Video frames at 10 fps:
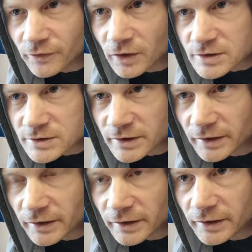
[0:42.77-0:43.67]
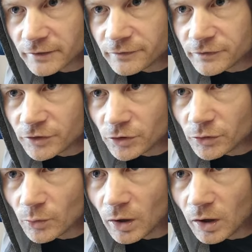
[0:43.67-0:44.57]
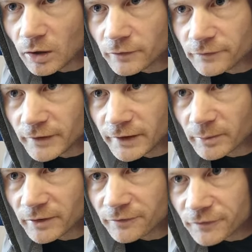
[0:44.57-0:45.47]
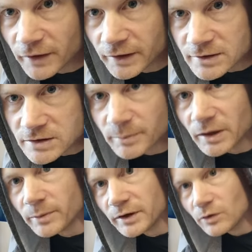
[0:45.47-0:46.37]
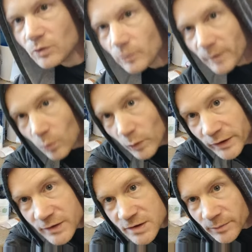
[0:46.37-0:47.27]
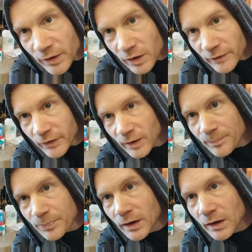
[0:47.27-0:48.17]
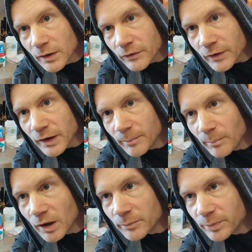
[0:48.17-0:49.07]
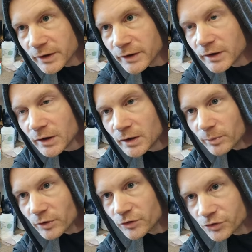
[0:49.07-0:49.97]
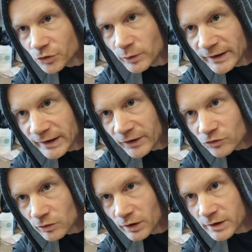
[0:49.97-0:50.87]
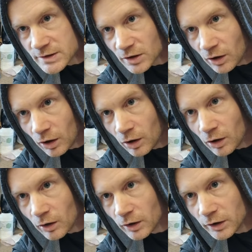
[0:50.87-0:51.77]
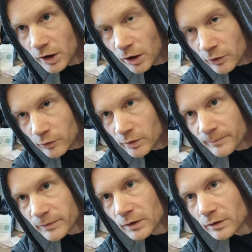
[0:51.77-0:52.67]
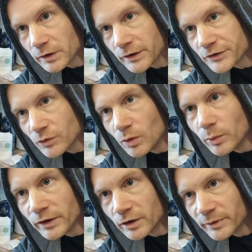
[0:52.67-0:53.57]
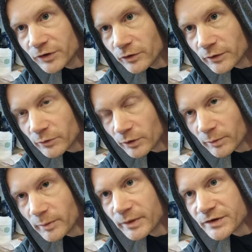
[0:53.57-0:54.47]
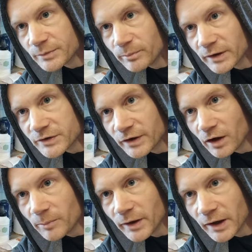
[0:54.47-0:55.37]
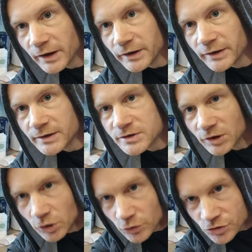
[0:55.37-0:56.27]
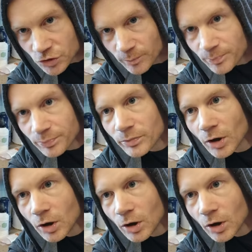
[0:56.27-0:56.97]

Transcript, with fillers: fasting, if you are feeling a bit faint maybe or a bit weak or something like that, then it might be because your electrolytes are low. Okay, so what we're going to be doing is we're going to be mixing up a solution